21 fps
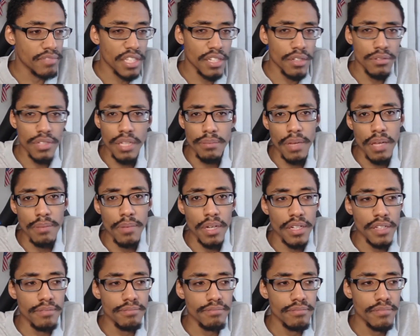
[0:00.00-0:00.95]
They don't need my
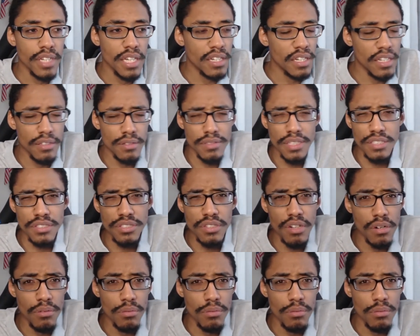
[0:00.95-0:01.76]
money, and I don't need Star